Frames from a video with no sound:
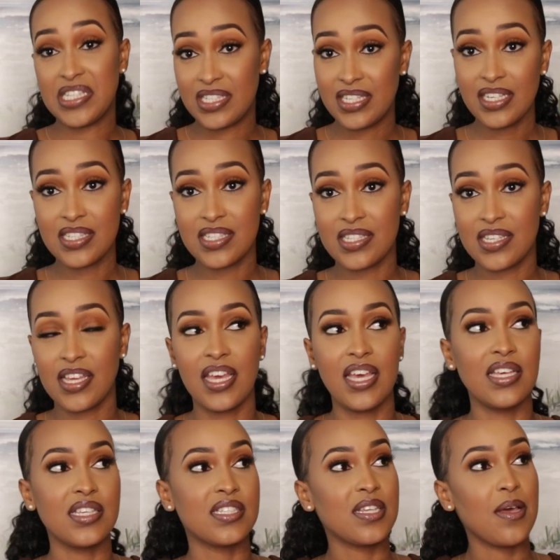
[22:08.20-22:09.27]
6
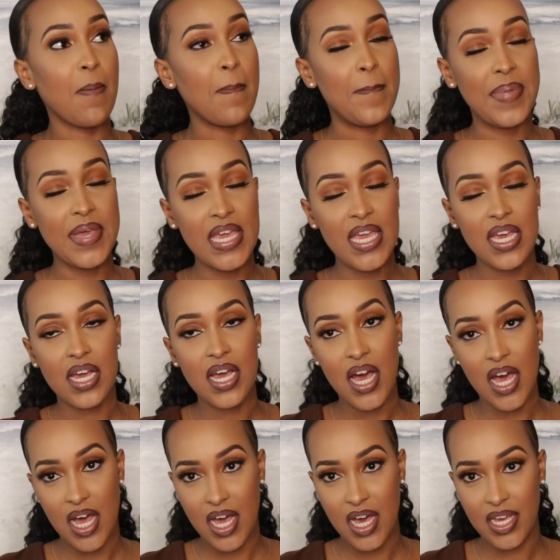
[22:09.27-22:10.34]
is be
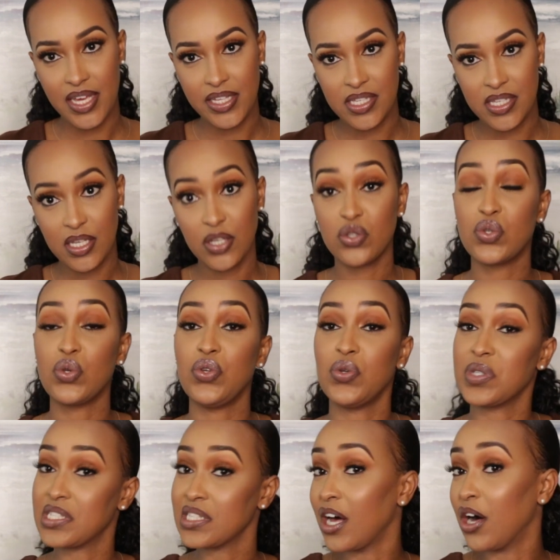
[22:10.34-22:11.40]
kind to
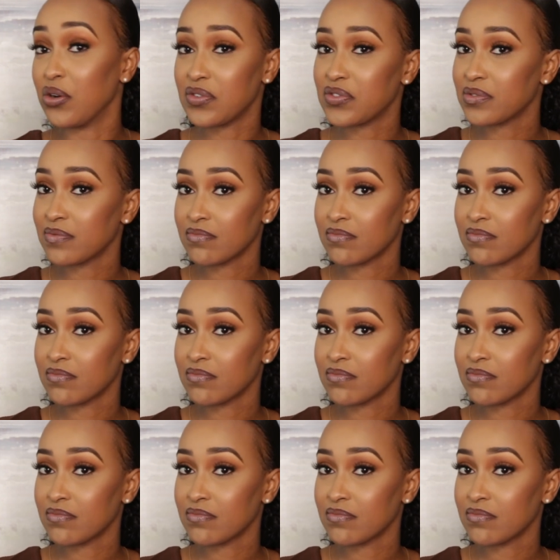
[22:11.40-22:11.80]
yourself